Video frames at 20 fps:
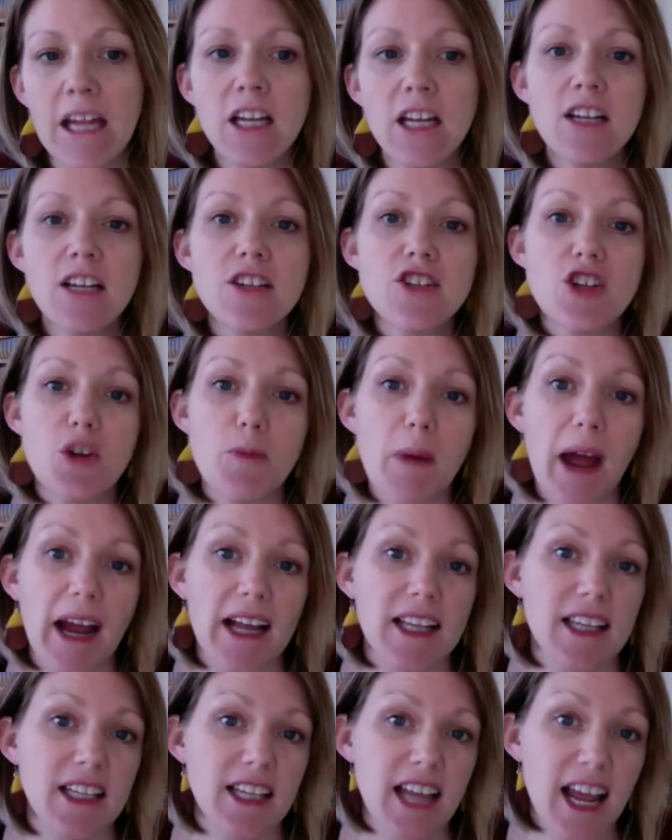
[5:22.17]
So back at
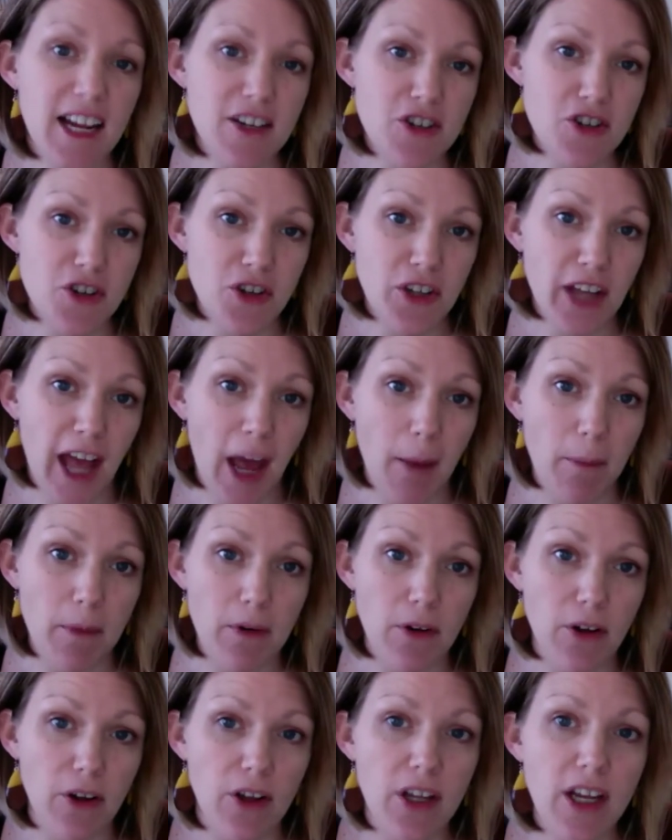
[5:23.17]
the national
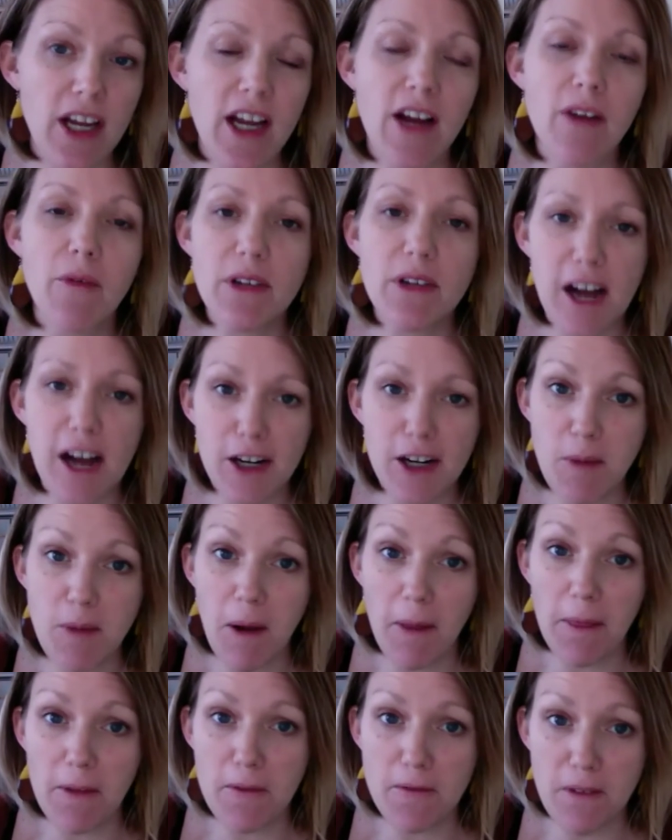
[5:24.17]
capitol, we talked about
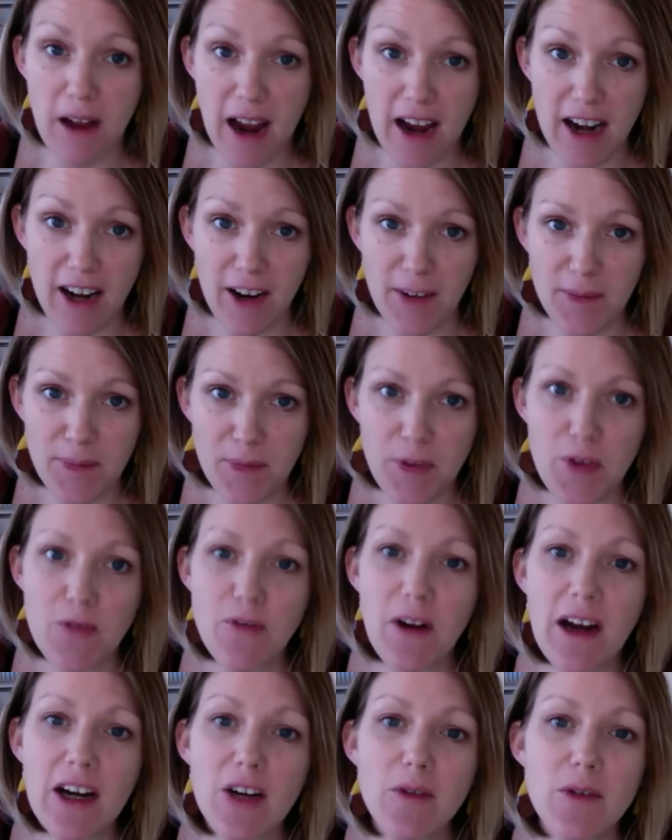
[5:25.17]
the fire. The
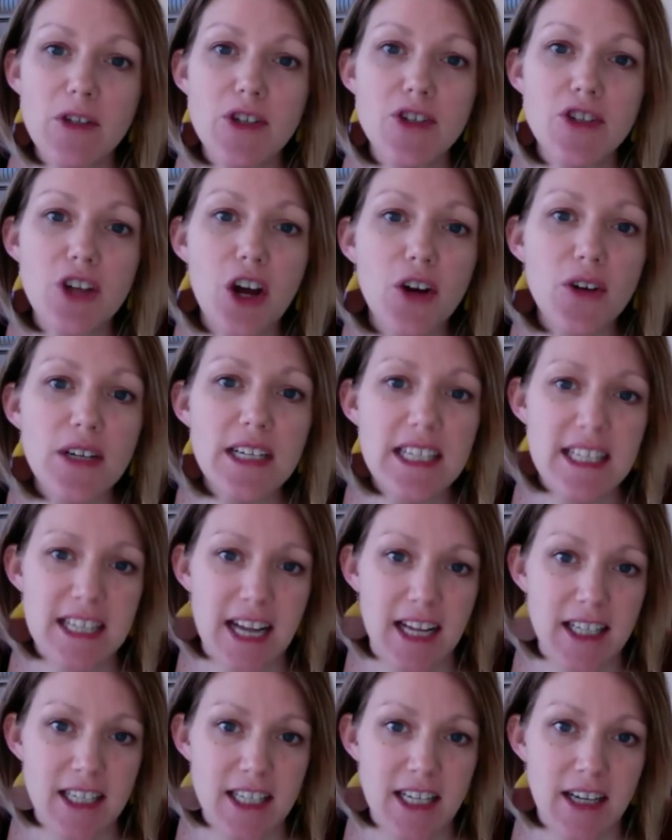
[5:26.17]
fire was so
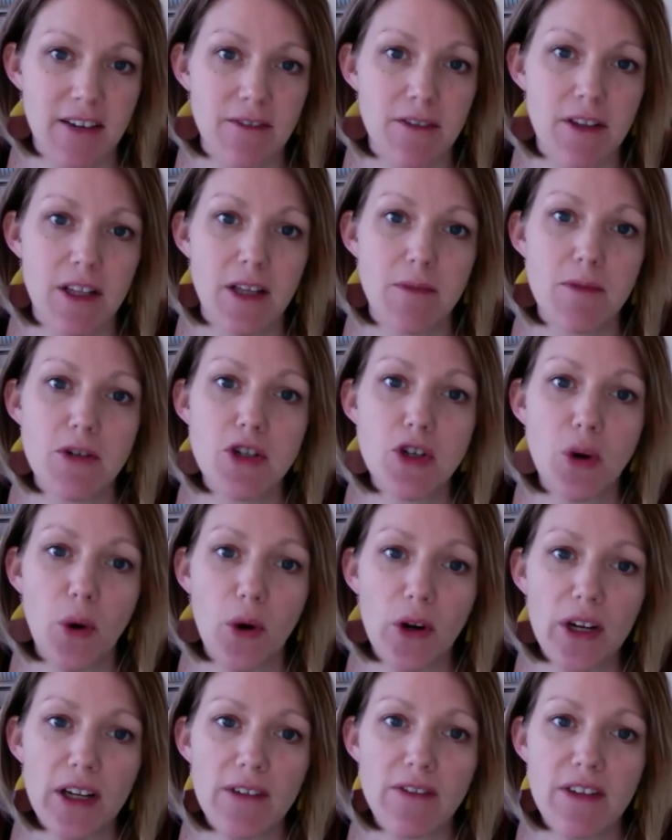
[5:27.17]
extensive that the
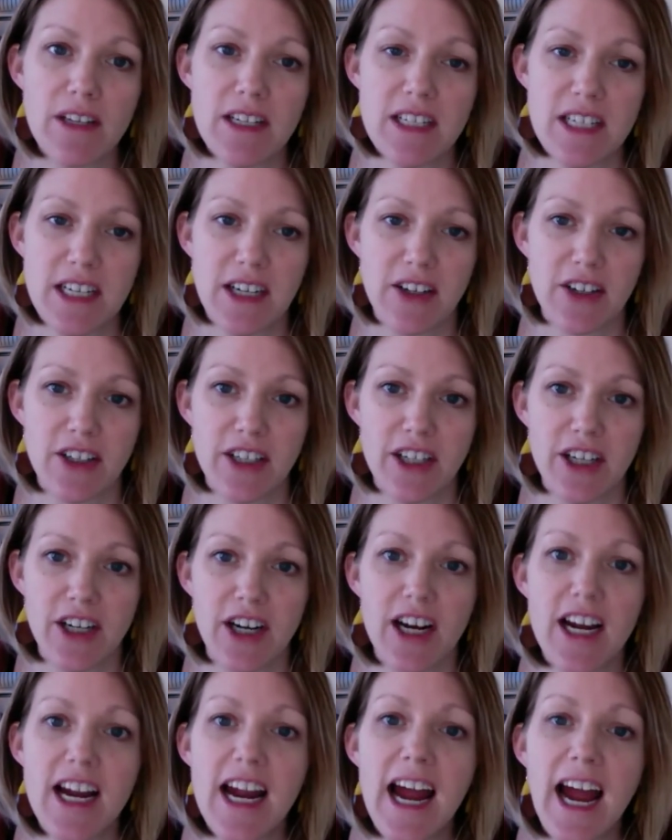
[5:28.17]
majority of the interior
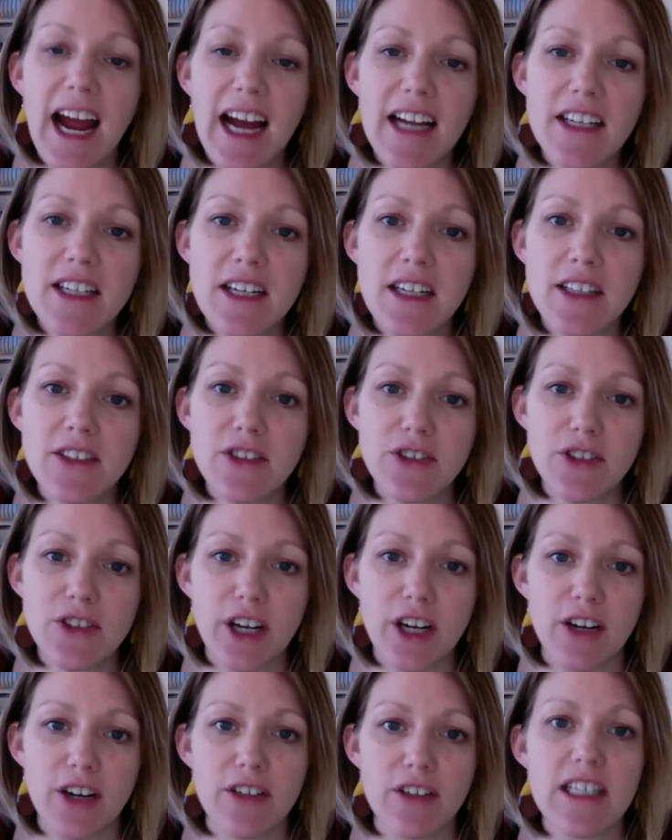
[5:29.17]
had to
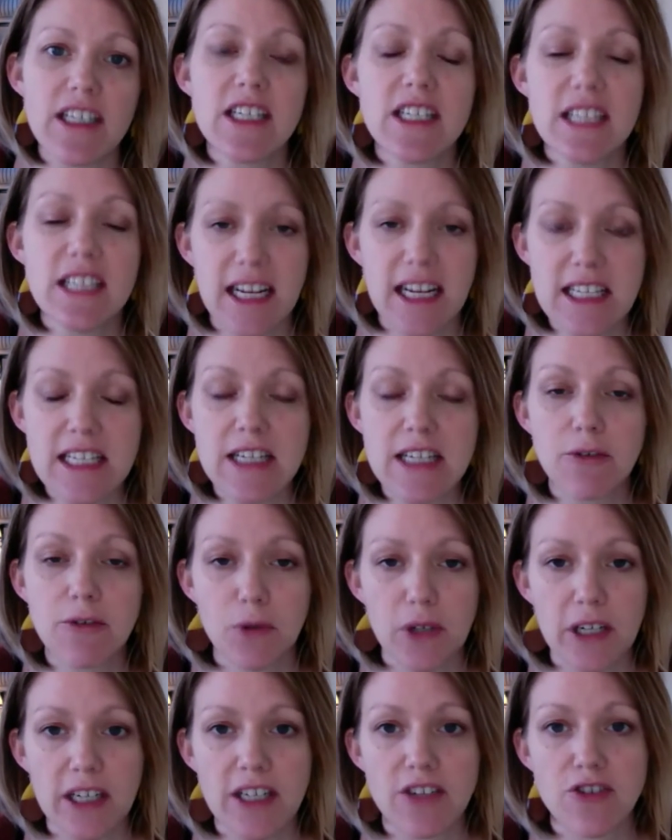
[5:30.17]
undergo extensive
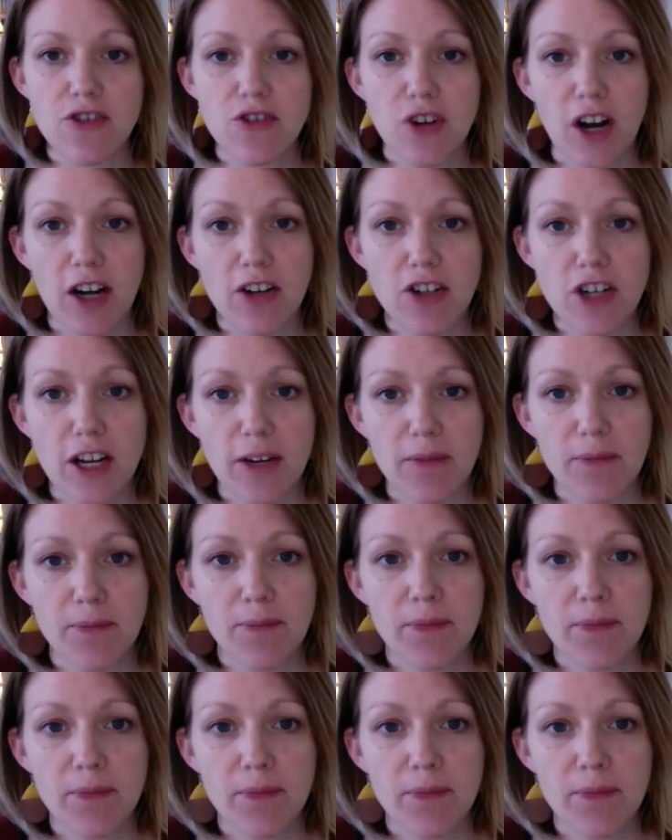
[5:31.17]
reconstruction.